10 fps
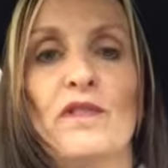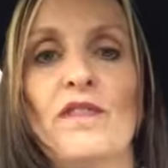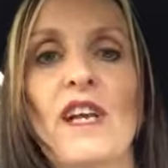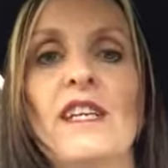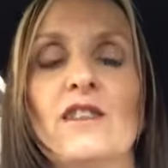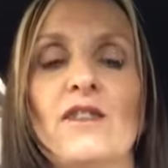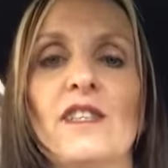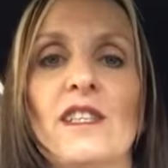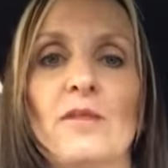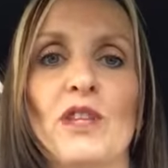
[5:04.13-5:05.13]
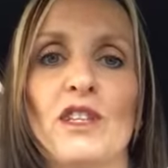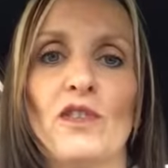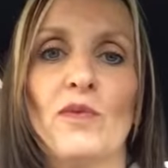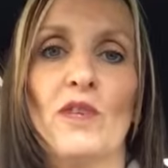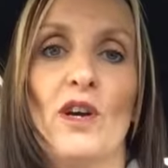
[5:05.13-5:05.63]
and feelings on this subject, or
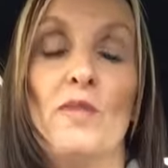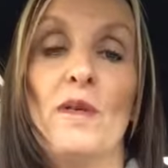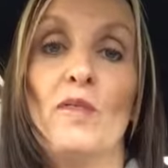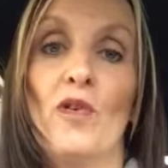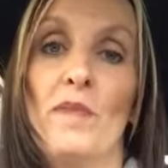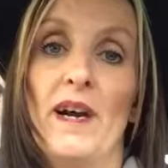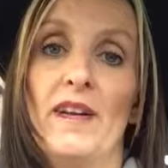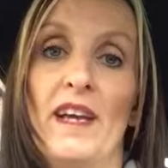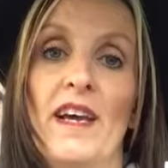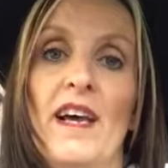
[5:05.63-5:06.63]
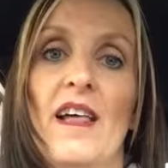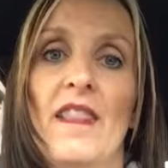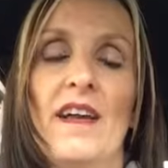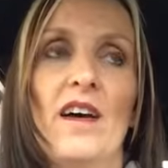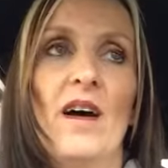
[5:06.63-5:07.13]
you want to know a bit more about it,
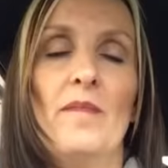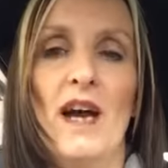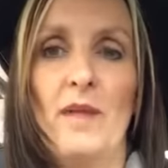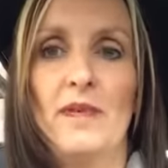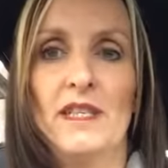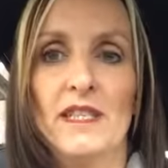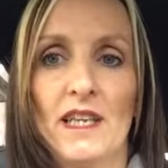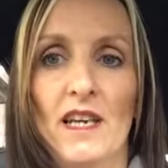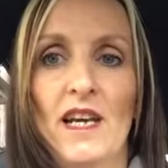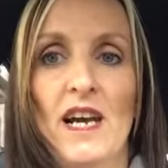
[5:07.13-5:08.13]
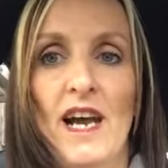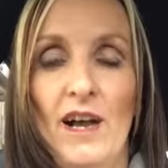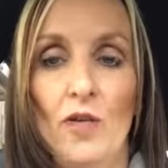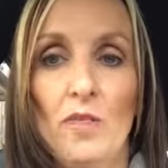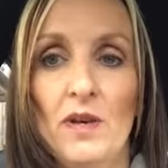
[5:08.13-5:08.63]
then I'm happy to
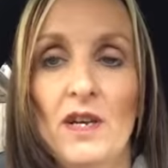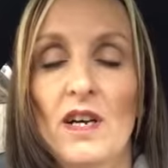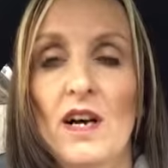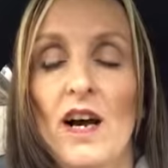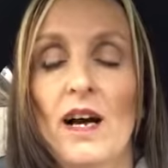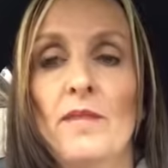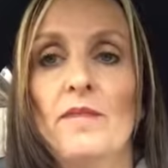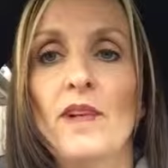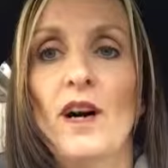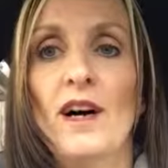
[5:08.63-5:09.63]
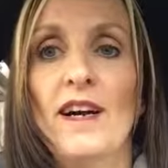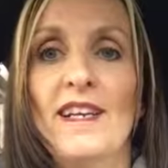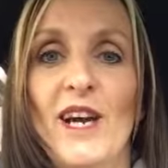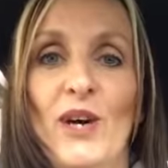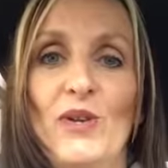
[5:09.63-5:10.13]
help. I
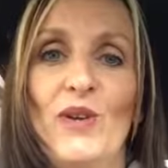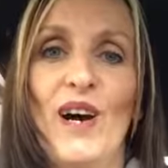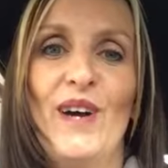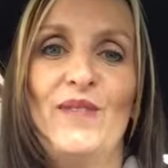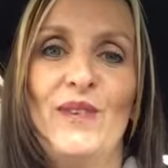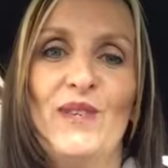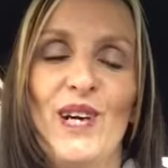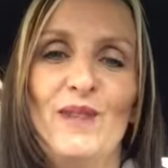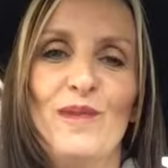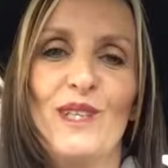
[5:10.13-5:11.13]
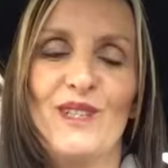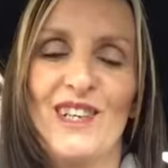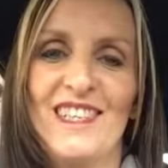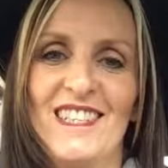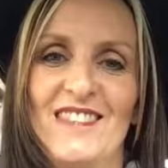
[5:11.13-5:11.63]
know quite a few coping
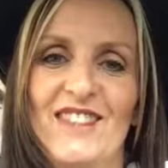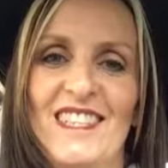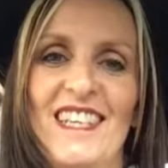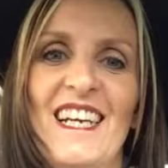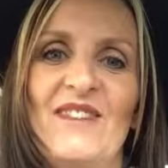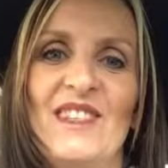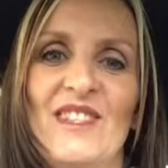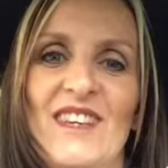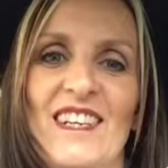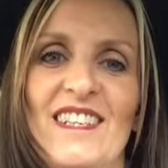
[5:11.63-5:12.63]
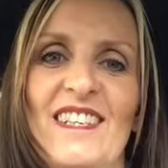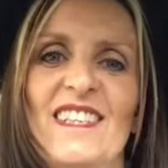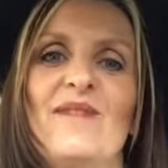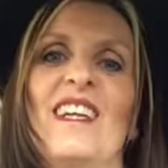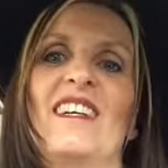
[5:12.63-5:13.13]
strategies for dealing with stress. It
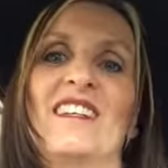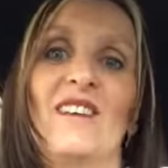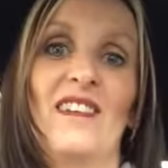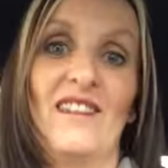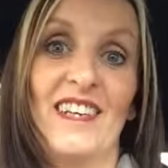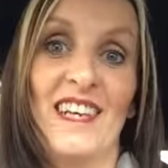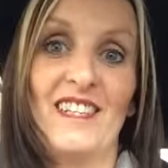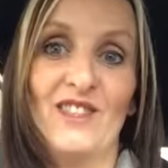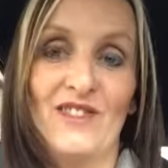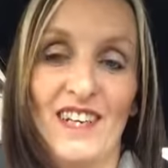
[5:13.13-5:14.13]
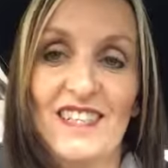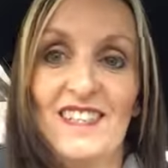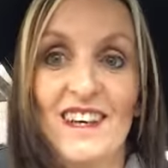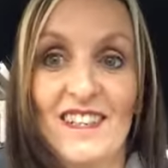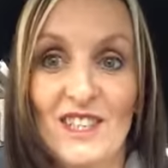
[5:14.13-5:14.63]
doesn't mean I don't ever get stressed.
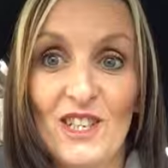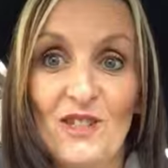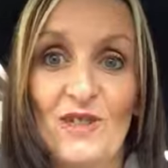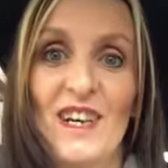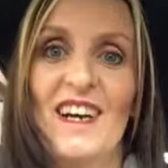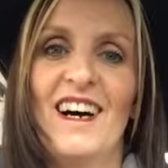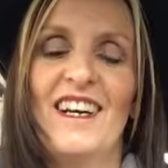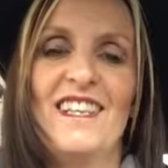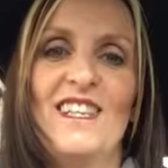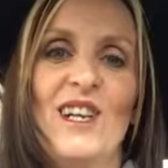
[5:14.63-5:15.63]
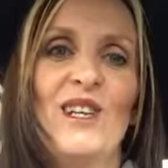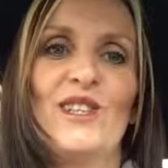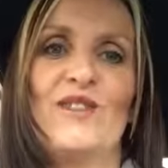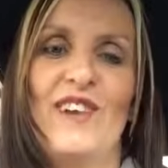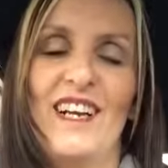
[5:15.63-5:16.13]
I do. I just learn
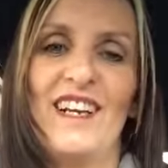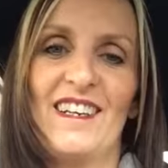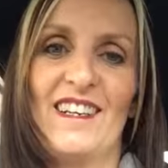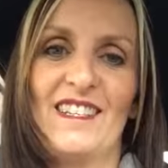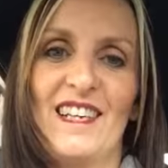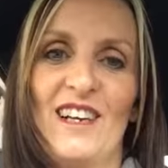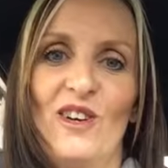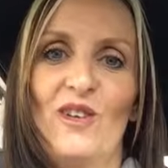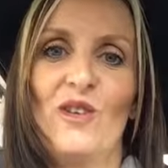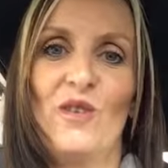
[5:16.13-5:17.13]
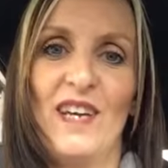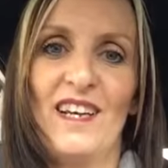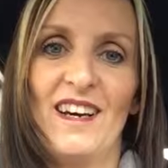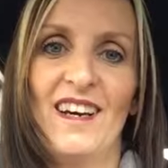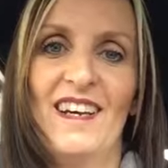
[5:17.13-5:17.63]
to recognise it a lot quicker,